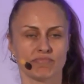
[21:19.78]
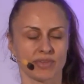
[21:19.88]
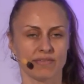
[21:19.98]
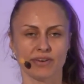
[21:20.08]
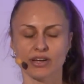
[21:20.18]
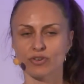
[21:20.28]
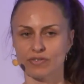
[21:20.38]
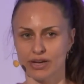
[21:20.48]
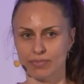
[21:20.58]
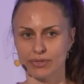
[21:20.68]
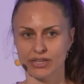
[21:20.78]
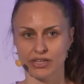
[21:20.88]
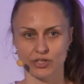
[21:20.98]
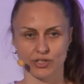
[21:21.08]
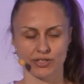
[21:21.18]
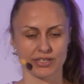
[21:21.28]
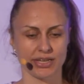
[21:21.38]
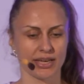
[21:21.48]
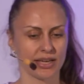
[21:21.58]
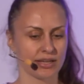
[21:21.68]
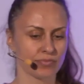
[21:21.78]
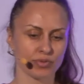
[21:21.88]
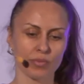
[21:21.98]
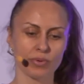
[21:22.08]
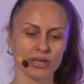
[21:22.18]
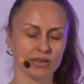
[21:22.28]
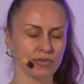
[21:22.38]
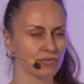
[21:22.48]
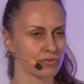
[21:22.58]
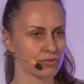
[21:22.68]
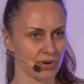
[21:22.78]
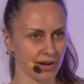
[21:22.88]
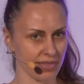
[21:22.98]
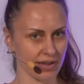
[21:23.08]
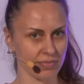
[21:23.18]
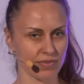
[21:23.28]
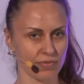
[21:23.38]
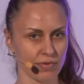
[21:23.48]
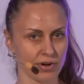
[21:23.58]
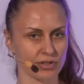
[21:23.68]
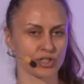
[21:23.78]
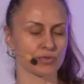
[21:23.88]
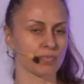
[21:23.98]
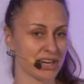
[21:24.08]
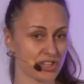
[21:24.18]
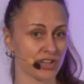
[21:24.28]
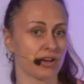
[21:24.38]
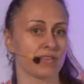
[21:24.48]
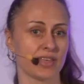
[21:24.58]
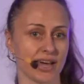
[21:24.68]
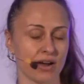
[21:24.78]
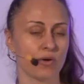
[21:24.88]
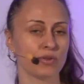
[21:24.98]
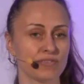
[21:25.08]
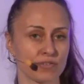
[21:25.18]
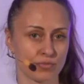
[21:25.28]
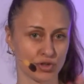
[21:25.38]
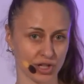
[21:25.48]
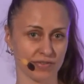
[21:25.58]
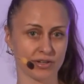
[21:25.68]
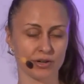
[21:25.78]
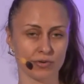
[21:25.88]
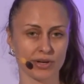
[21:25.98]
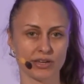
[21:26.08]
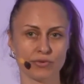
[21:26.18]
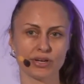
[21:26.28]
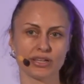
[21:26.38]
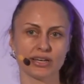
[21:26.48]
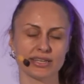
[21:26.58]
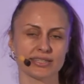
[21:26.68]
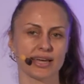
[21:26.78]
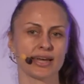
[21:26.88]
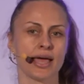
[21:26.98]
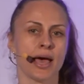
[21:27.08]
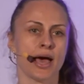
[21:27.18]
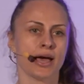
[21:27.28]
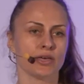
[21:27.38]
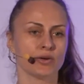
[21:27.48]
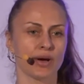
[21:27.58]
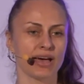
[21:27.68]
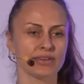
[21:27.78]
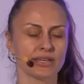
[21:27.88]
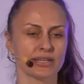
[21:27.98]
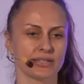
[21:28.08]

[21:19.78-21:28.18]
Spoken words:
event-driven applications, and probably you've tried that before, just managing that only from Java code, and you realize that having